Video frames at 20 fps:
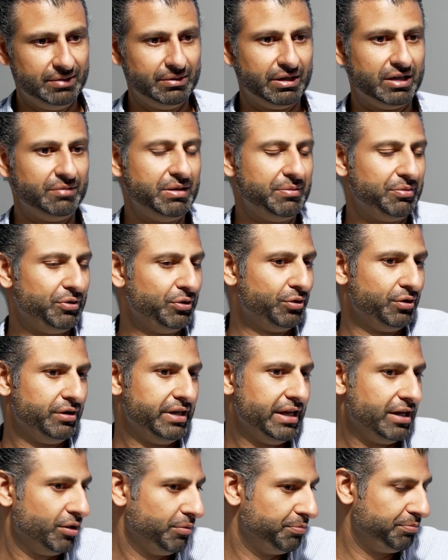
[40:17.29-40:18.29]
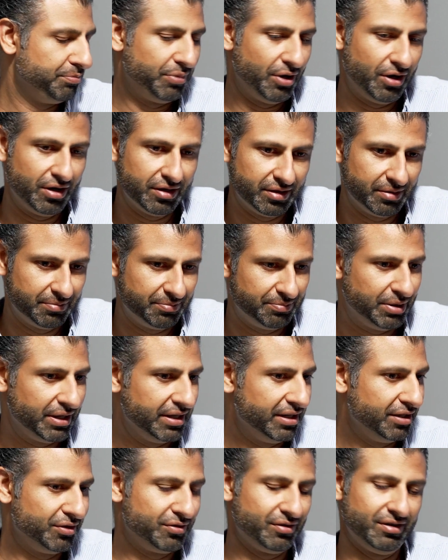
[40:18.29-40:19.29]
the amount of people who are now on the
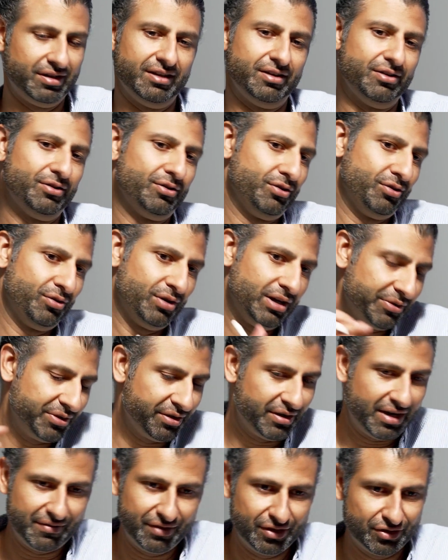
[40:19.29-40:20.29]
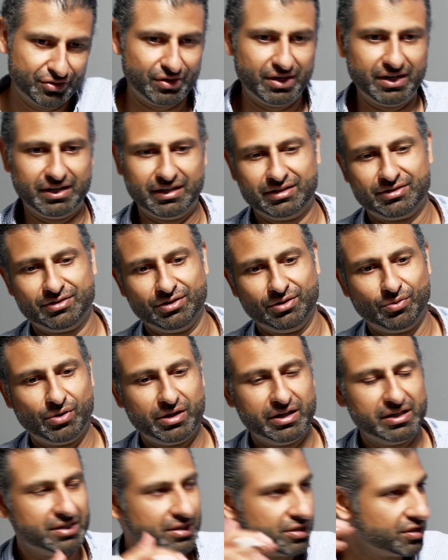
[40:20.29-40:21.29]
putting green or who are out there having drinks or
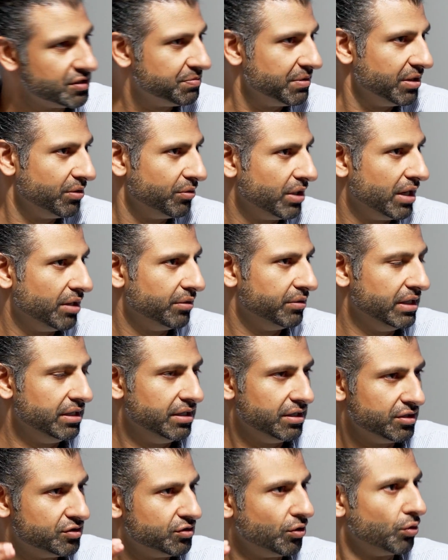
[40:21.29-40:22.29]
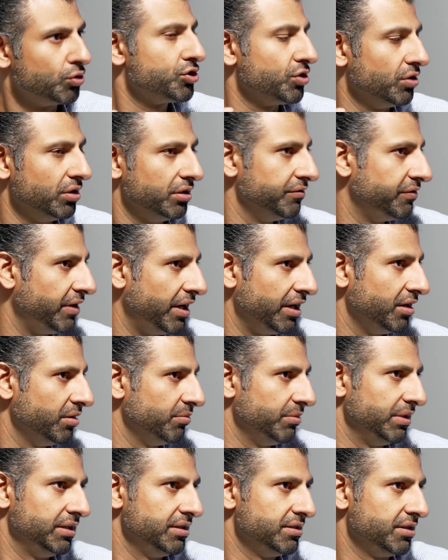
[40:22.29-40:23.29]
wanting to just be around in a social
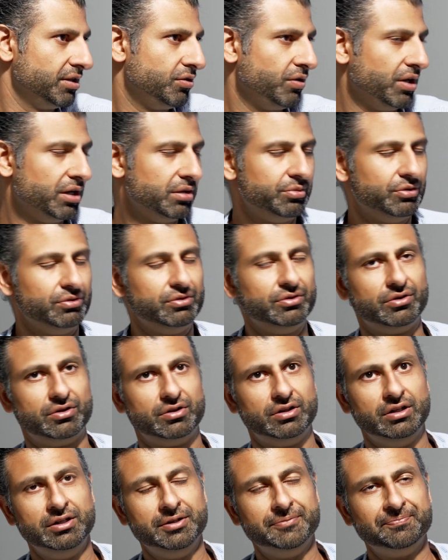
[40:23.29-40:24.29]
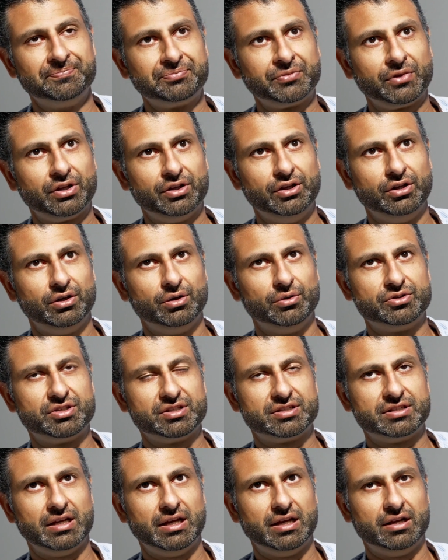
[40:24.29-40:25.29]
environment is incredible. Or, you know,
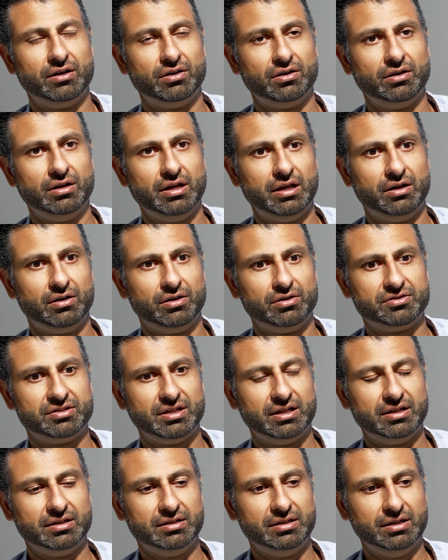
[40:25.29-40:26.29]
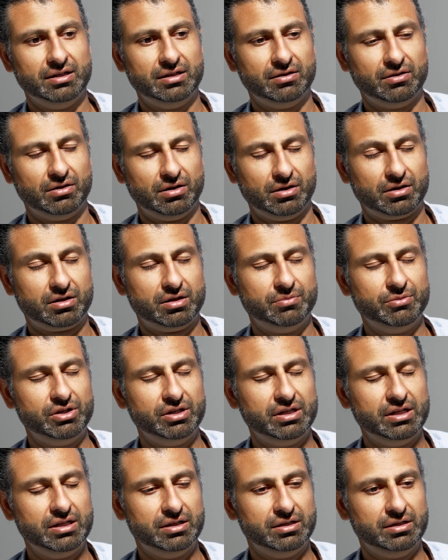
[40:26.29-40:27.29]
just at our site in our
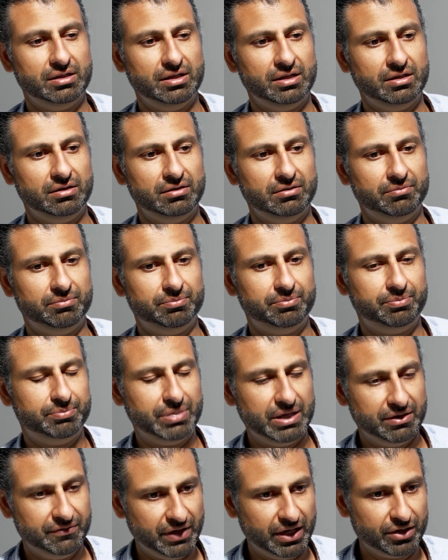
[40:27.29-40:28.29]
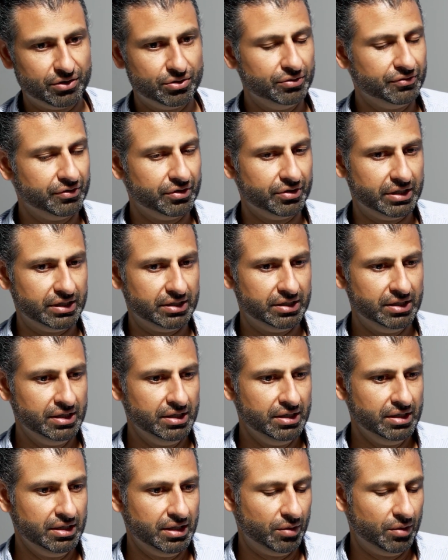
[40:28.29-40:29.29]
community in Vancouver and
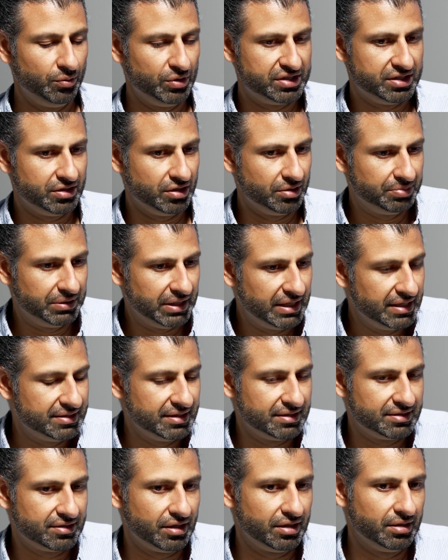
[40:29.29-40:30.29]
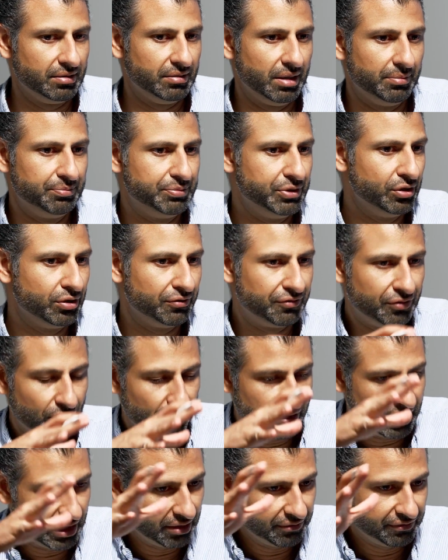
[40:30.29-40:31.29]
Wisteria Place, it's got a
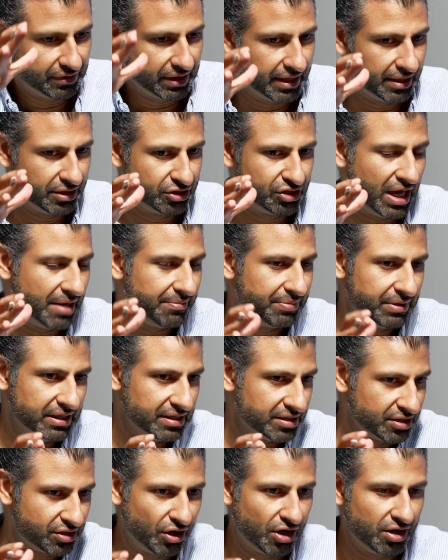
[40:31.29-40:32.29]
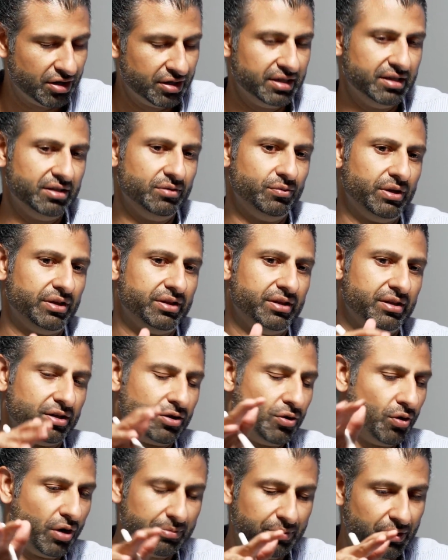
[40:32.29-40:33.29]
beautiful kind of like Japanese garden with a
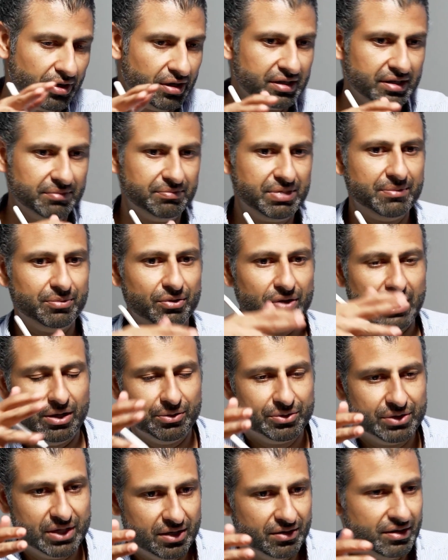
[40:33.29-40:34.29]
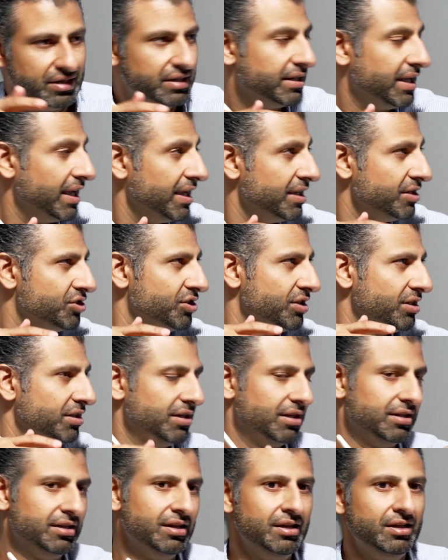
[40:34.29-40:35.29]
koi pond and people out there
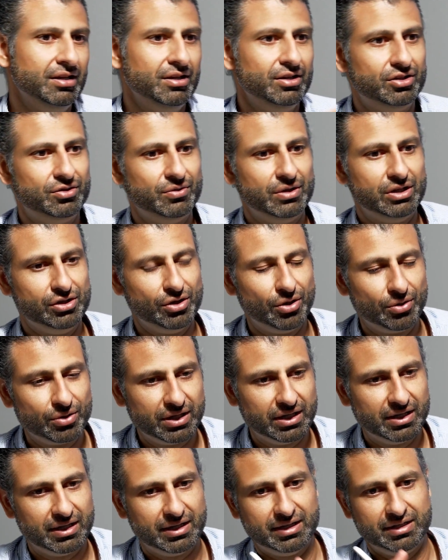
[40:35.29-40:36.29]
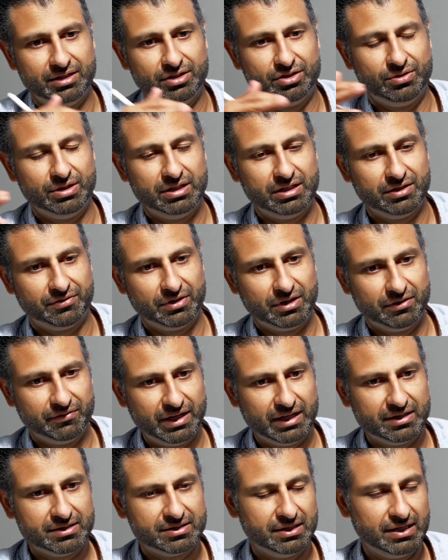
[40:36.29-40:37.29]
engaging and doing yoga and doing different
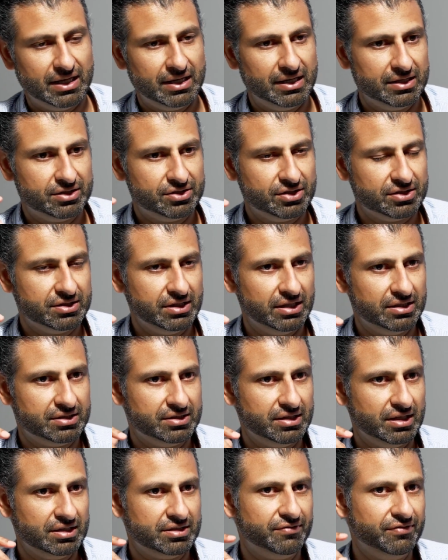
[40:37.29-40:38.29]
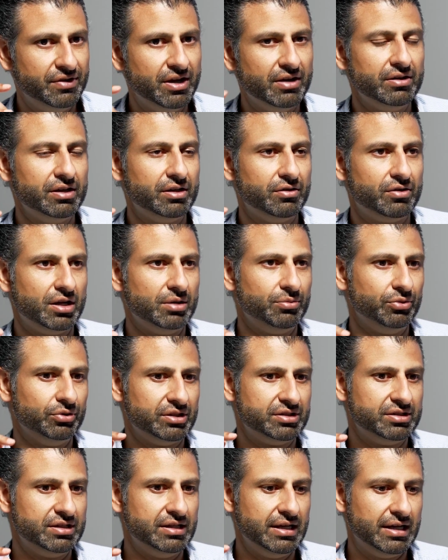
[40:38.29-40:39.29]
events, and it's very incredible
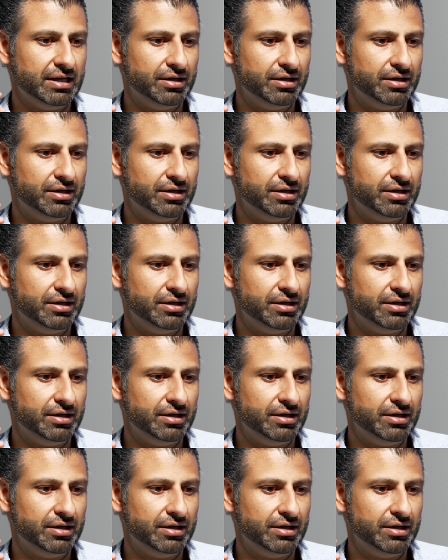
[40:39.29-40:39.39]
to see